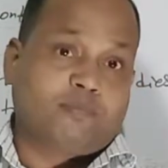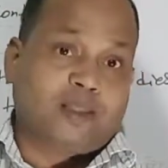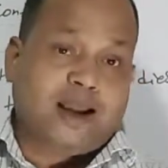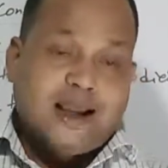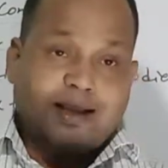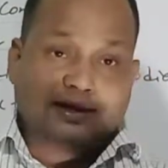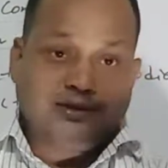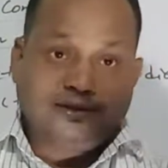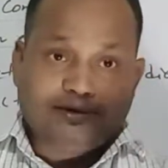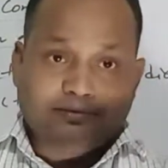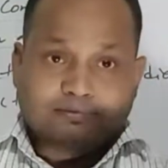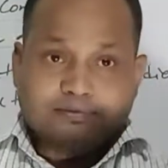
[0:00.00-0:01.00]
and
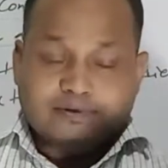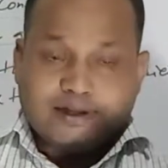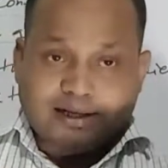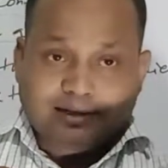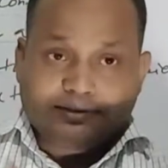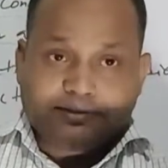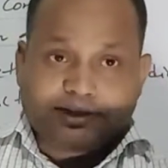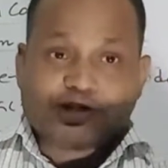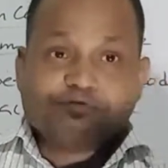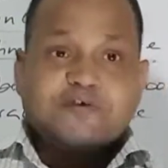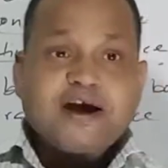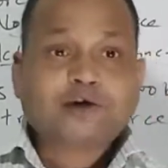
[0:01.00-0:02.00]
this
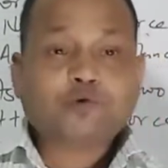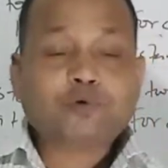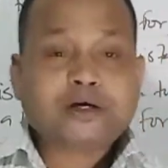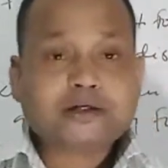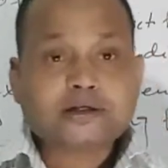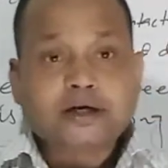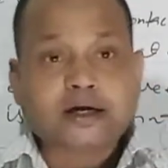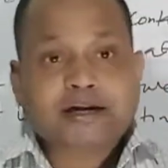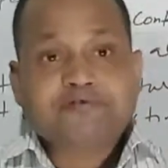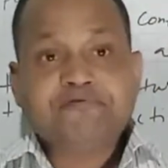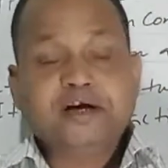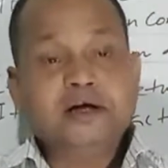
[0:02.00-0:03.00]
fact was
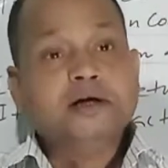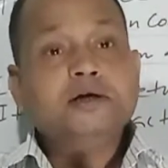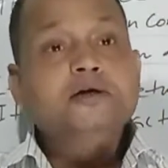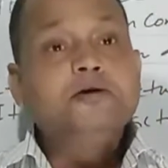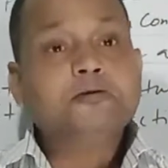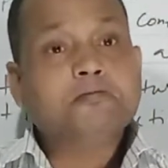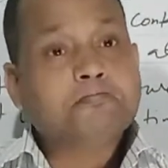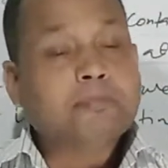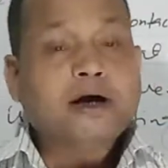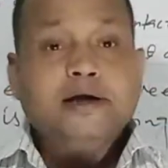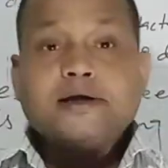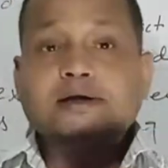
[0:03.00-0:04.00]
revealed
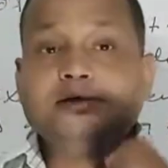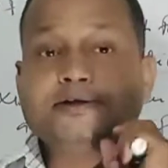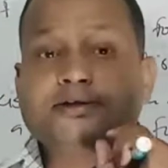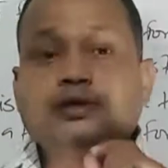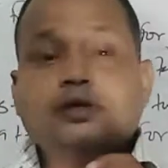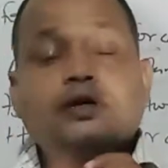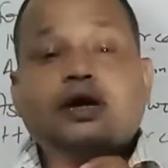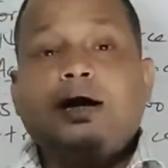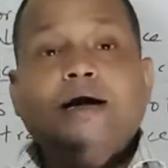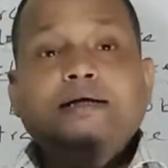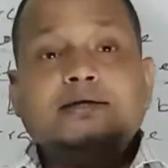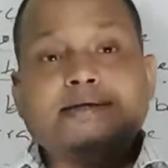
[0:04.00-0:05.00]
by Sir
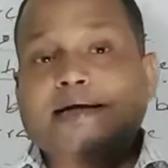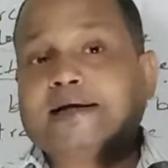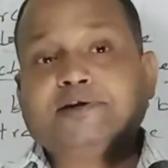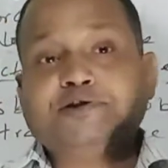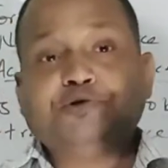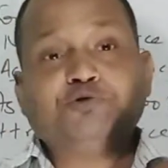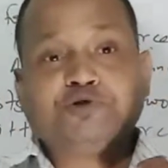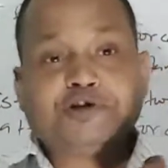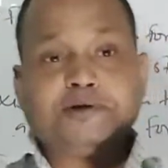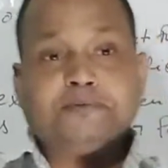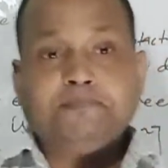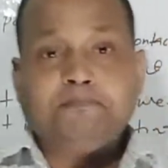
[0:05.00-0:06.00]
Isaac Newton.
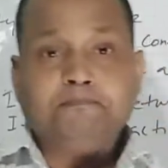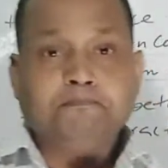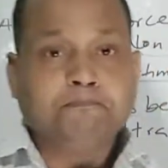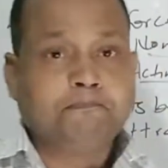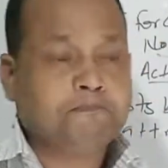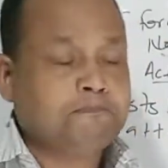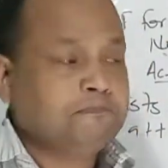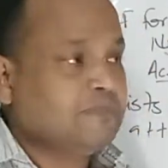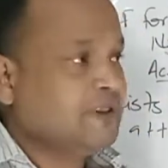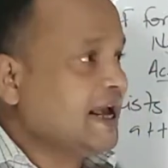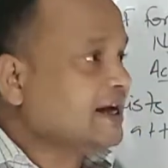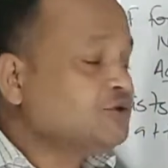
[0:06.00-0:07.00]

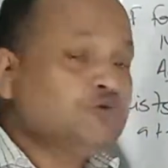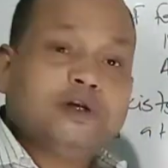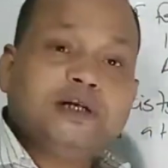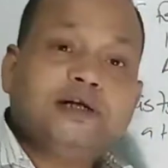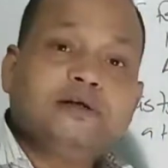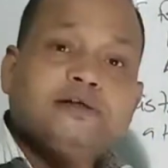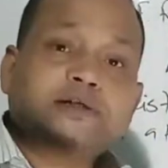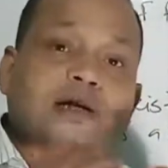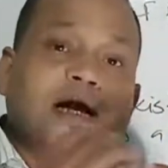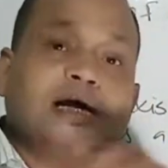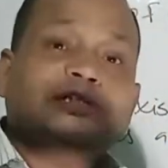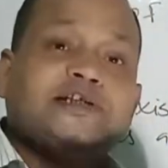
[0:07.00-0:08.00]
Actually, Sir
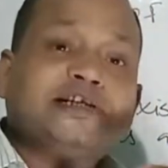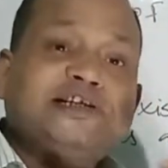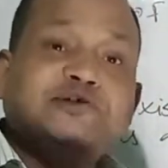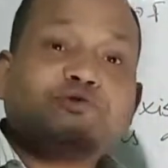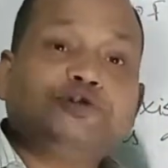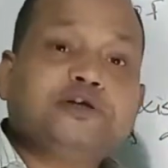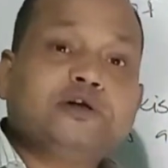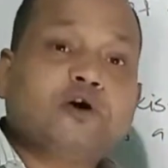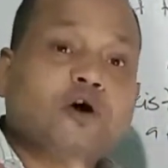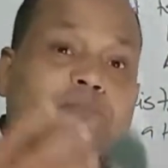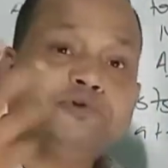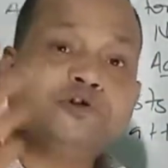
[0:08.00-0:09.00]
Isaac Newton
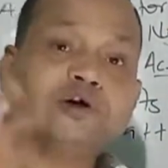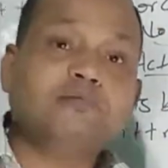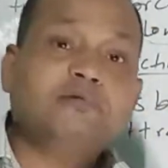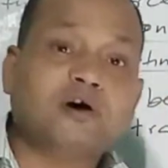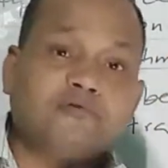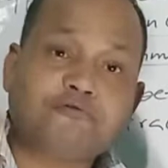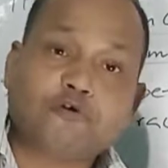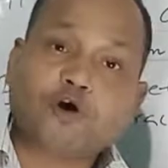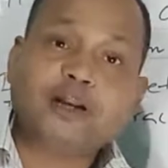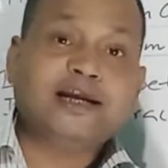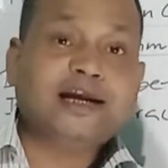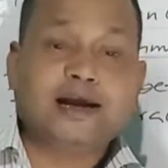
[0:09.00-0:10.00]
observed a
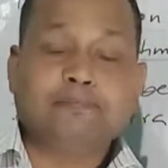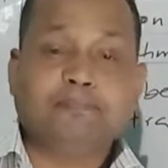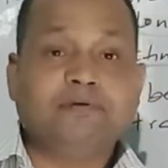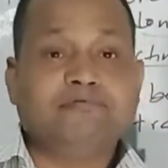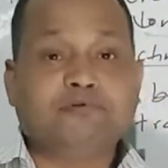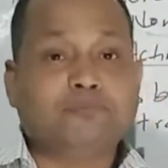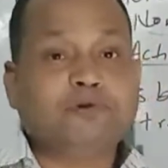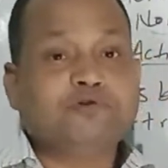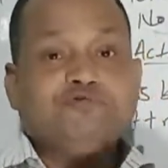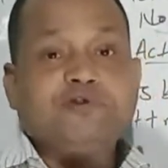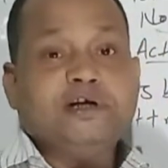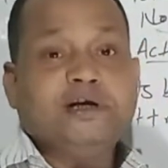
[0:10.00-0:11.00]
falling apple from the
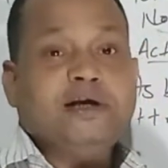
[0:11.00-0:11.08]
tree,